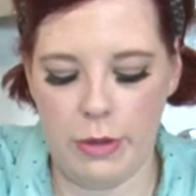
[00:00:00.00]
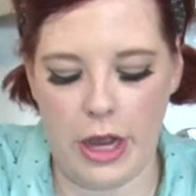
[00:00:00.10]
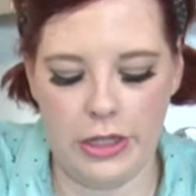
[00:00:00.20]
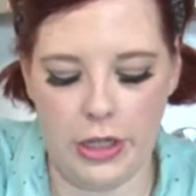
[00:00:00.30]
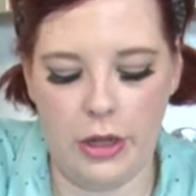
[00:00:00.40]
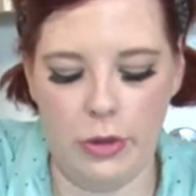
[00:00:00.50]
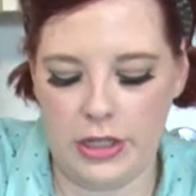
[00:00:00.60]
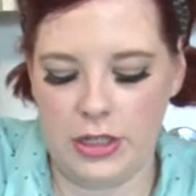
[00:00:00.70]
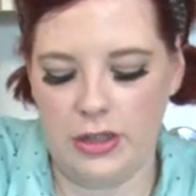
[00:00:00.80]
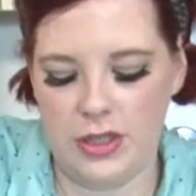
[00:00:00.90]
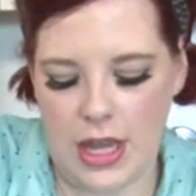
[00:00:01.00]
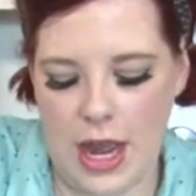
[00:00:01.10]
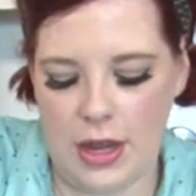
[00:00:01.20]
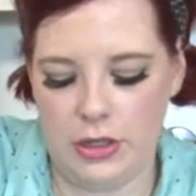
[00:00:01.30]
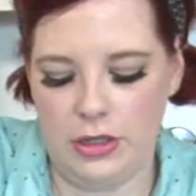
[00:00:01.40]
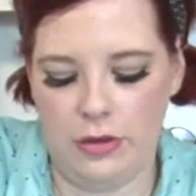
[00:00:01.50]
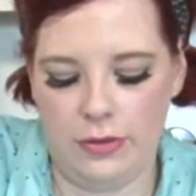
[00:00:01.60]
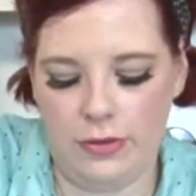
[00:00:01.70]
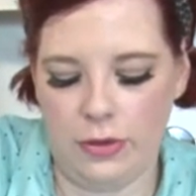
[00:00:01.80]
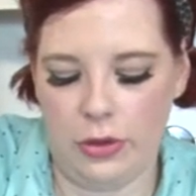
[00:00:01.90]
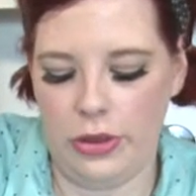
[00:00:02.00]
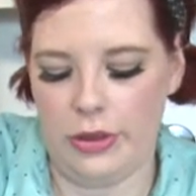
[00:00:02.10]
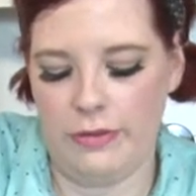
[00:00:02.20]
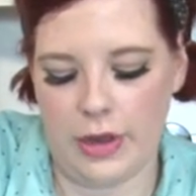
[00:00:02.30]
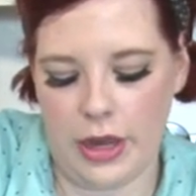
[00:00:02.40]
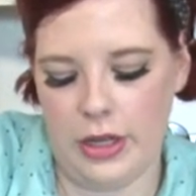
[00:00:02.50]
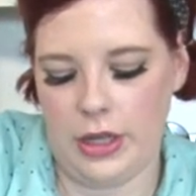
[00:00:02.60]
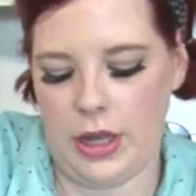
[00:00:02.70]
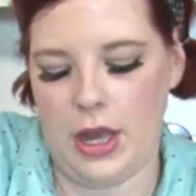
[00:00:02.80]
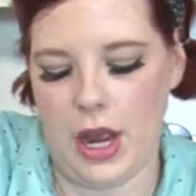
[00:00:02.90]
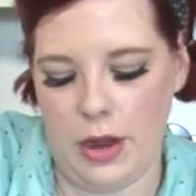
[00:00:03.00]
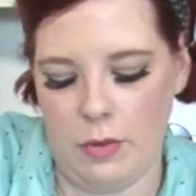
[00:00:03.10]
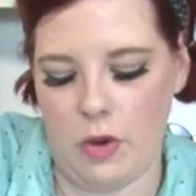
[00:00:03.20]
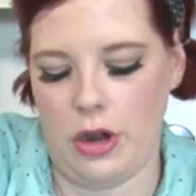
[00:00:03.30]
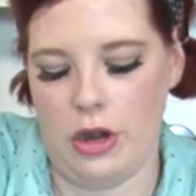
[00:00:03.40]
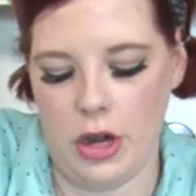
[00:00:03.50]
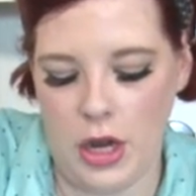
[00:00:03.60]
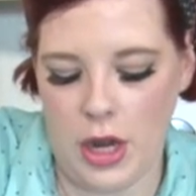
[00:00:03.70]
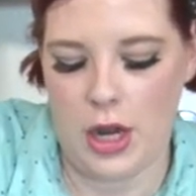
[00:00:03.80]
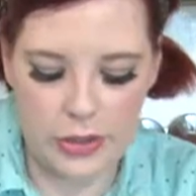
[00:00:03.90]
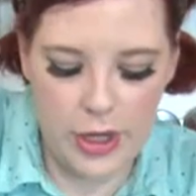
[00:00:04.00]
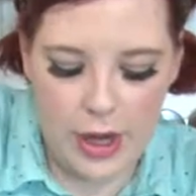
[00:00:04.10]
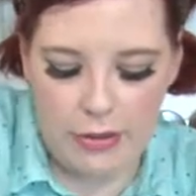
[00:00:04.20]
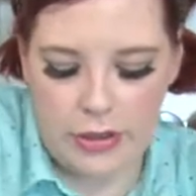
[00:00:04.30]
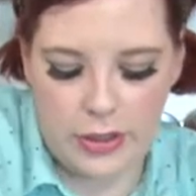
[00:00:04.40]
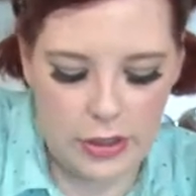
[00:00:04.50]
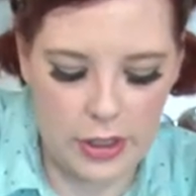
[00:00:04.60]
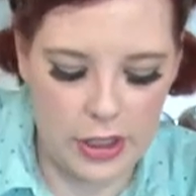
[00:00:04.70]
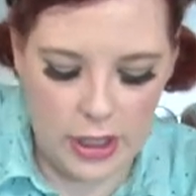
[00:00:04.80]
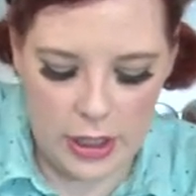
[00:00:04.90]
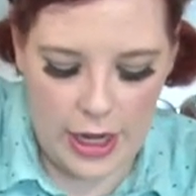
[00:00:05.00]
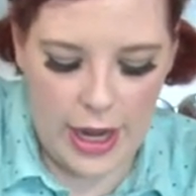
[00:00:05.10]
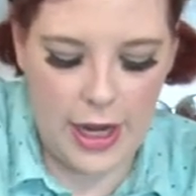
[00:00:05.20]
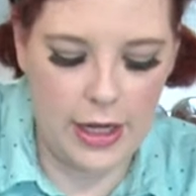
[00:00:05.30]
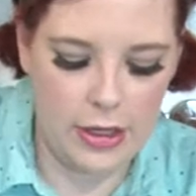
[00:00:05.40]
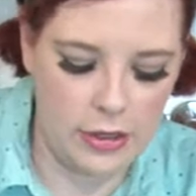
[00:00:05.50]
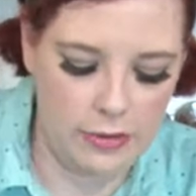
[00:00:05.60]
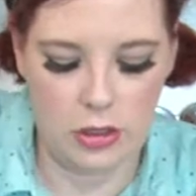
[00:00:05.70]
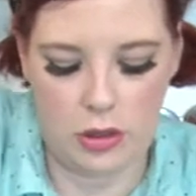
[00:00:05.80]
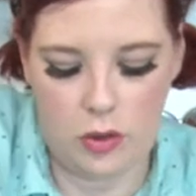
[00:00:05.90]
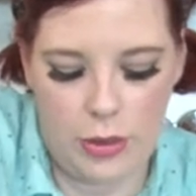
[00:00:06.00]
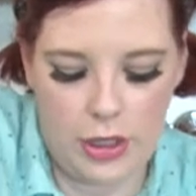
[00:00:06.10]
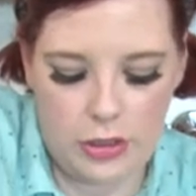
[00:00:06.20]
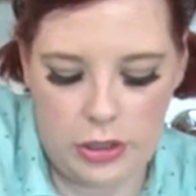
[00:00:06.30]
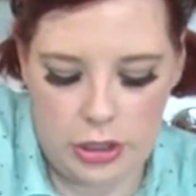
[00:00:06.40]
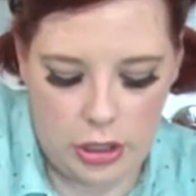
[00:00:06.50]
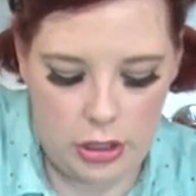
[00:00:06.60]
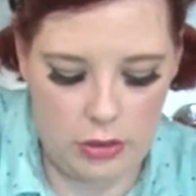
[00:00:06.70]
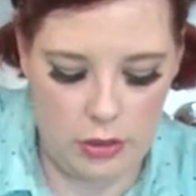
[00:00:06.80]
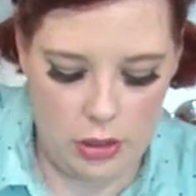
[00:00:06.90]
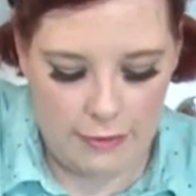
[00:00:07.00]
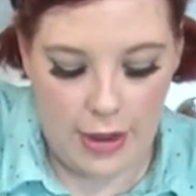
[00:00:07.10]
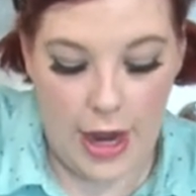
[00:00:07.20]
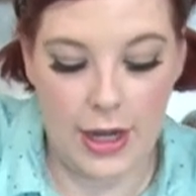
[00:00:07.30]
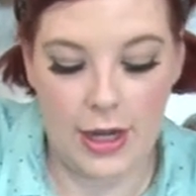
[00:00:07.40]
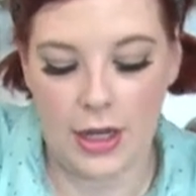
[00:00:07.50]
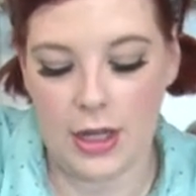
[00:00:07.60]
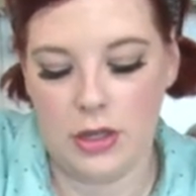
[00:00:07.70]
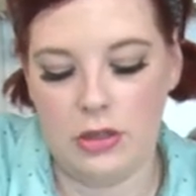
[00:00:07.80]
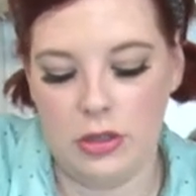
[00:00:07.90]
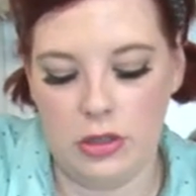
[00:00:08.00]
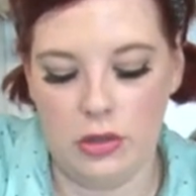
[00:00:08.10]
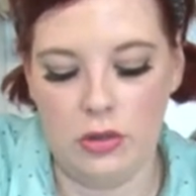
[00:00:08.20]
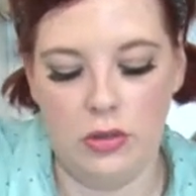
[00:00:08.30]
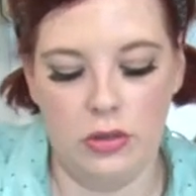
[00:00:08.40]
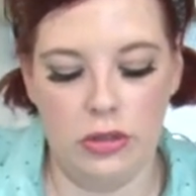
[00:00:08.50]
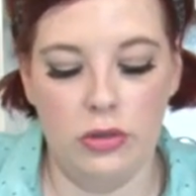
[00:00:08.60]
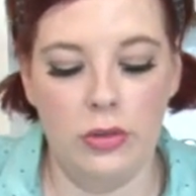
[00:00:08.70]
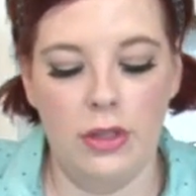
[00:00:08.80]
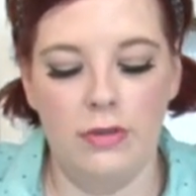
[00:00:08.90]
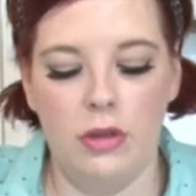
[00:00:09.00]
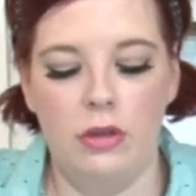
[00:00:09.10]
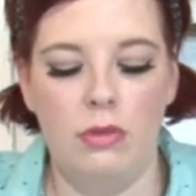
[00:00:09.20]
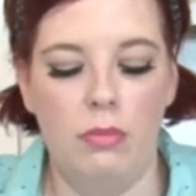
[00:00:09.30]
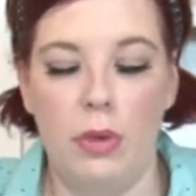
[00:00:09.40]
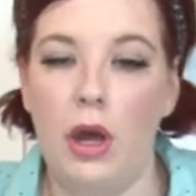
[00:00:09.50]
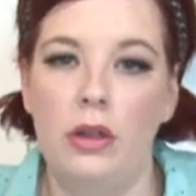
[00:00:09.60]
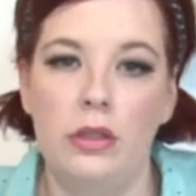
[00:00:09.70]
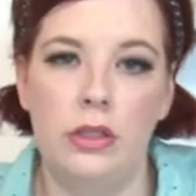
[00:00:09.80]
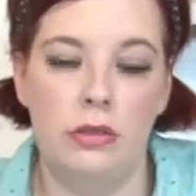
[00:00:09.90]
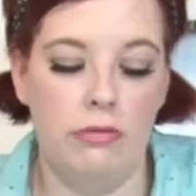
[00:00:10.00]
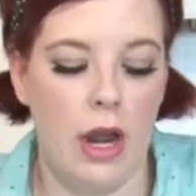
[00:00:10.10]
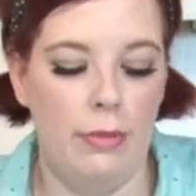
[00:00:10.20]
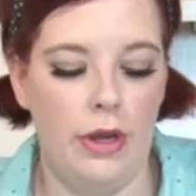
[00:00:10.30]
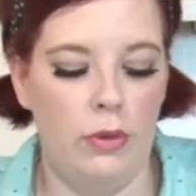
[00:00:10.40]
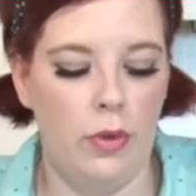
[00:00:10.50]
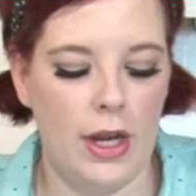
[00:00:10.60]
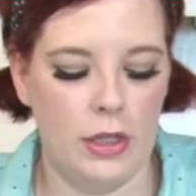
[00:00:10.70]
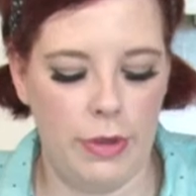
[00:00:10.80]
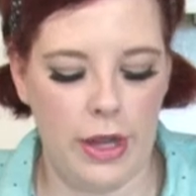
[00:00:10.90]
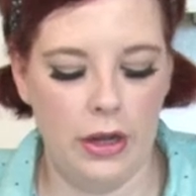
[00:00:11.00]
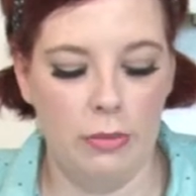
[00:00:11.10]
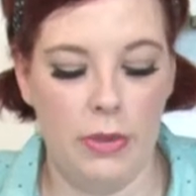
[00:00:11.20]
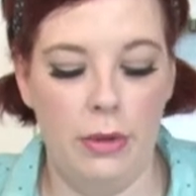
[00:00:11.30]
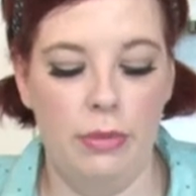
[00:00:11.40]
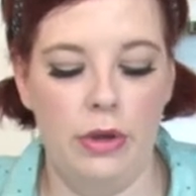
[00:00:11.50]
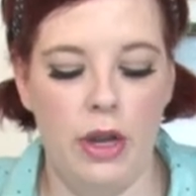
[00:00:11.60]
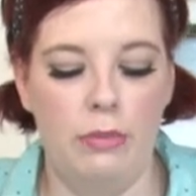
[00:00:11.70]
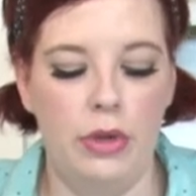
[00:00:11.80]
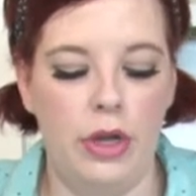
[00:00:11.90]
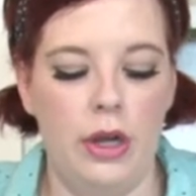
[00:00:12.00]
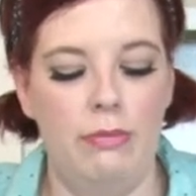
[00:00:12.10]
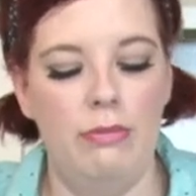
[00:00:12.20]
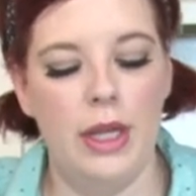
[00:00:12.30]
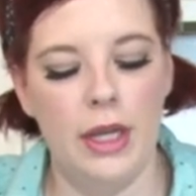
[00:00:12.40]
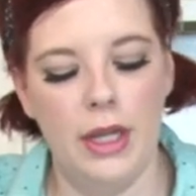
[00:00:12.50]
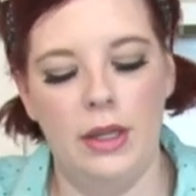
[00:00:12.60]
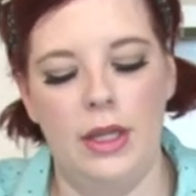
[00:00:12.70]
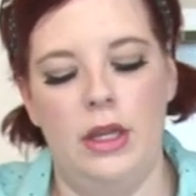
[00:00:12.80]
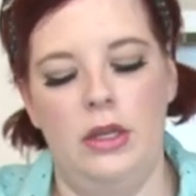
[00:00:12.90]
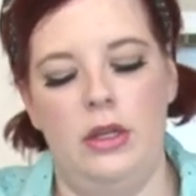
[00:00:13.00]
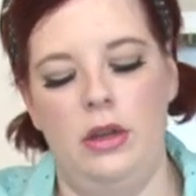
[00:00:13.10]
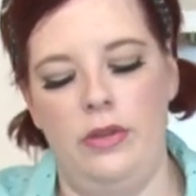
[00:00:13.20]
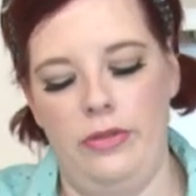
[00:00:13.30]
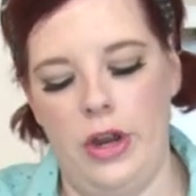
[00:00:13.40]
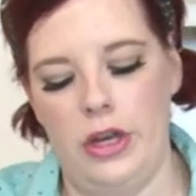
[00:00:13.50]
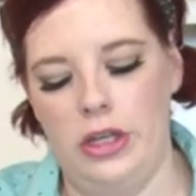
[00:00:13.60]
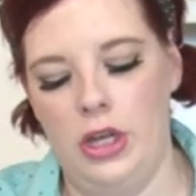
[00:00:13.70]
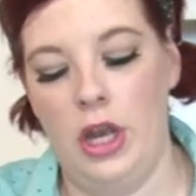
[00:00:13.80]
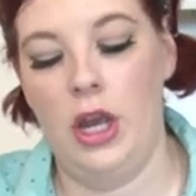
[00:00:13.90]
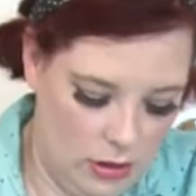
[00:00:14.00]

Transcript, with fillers: spatula, just use that to fold the vodka and water. Once you have this good light dough mixture, divide it into two even balls, wrap it in wax paper, and put it immediately into your fridge.